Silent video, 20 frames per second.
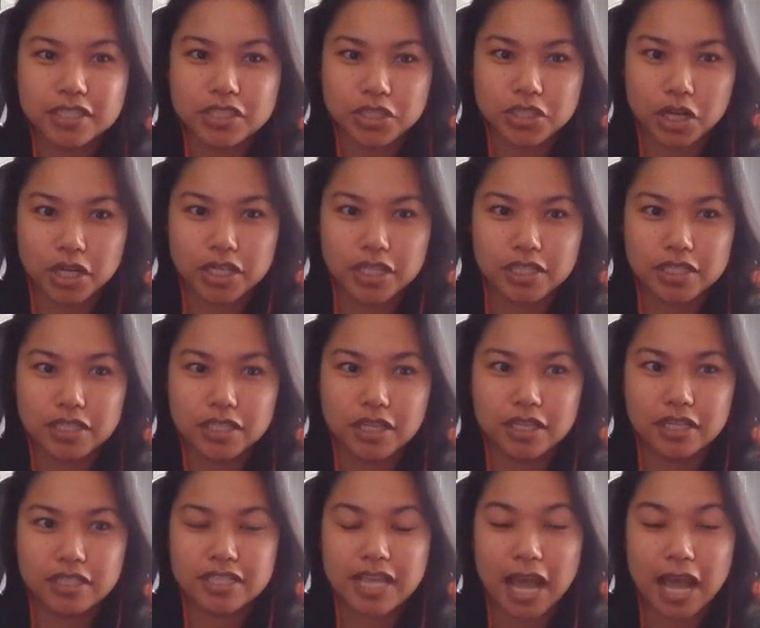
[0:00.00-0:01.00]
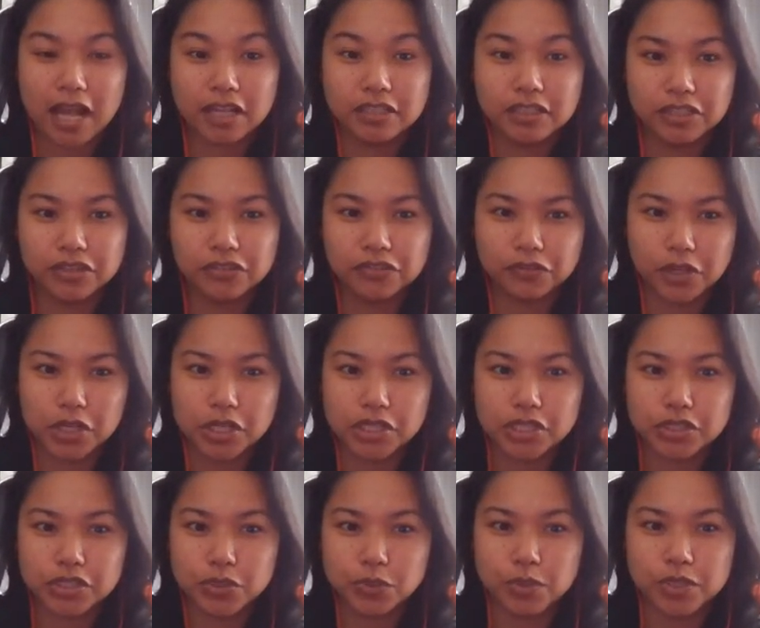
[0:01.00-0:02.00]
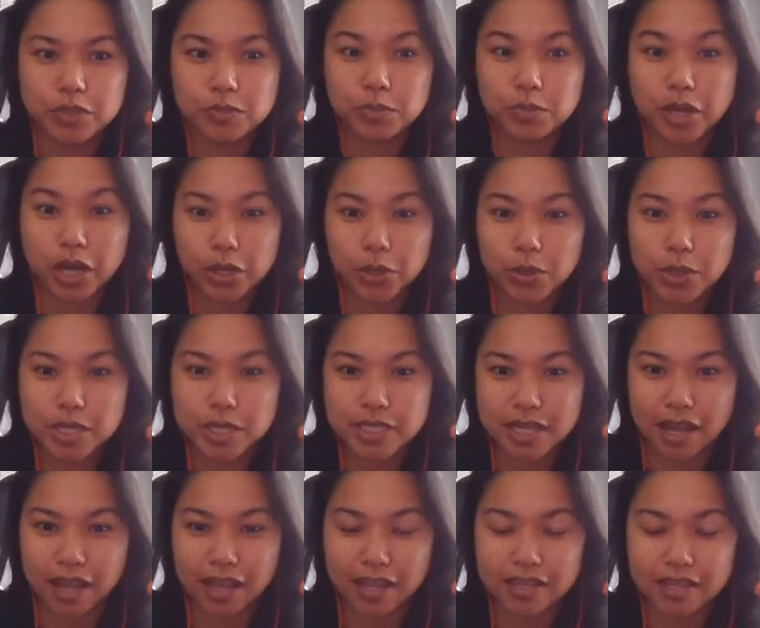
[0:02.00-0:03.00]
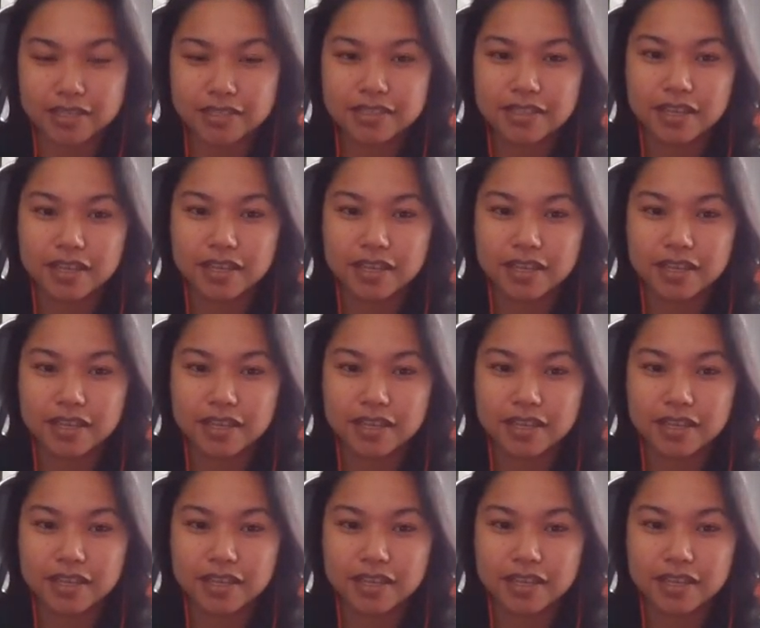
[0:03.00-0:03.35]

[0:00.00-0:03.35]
started tackling first was prioritize,